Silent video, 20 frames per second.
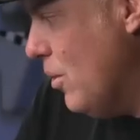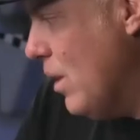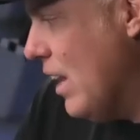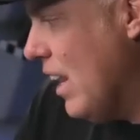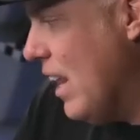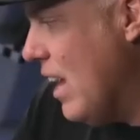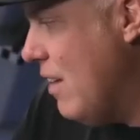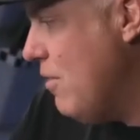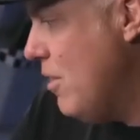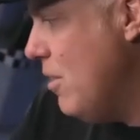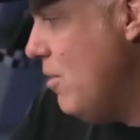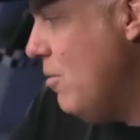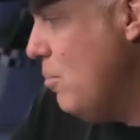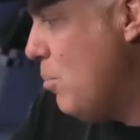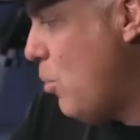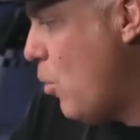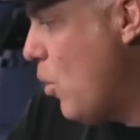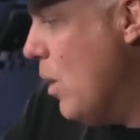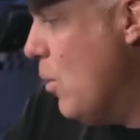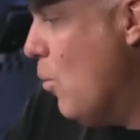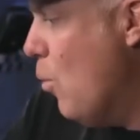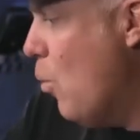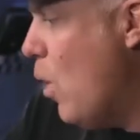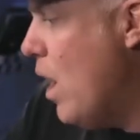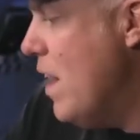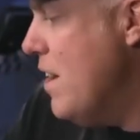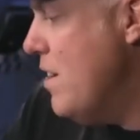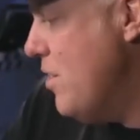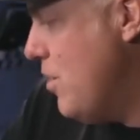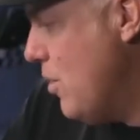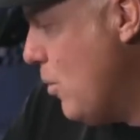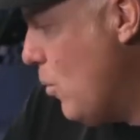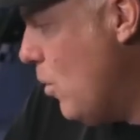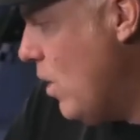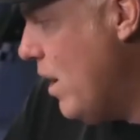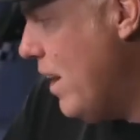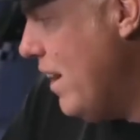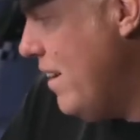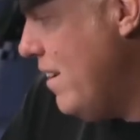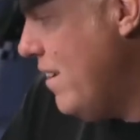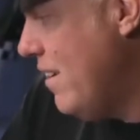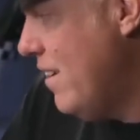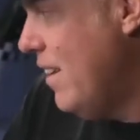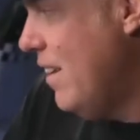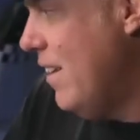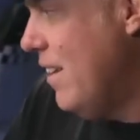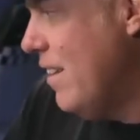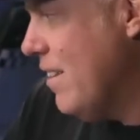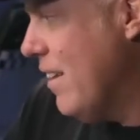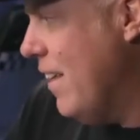11.1 to 1.